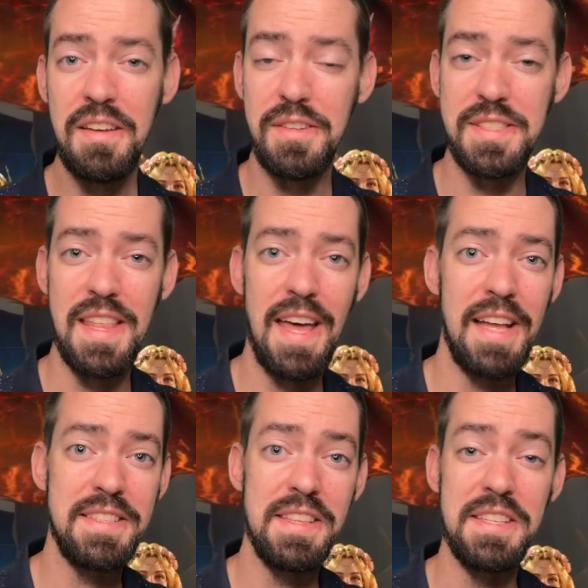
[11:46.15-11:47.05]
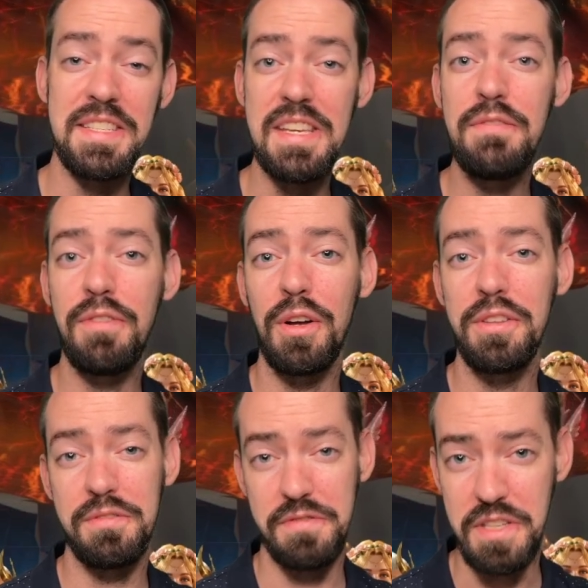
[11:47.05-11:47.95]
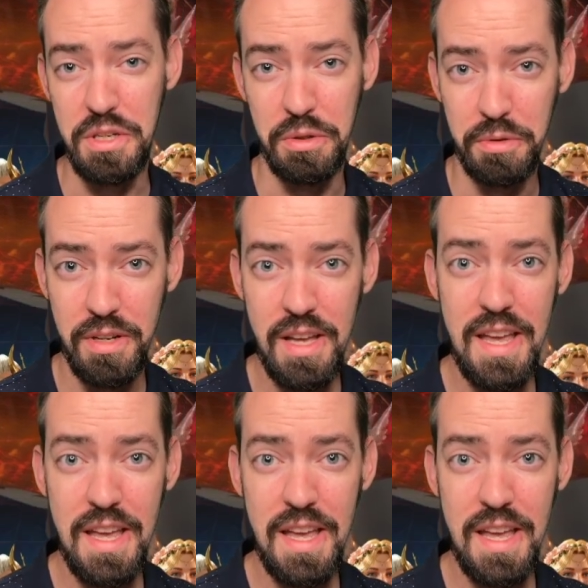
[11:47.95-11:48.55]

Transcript: is that the default view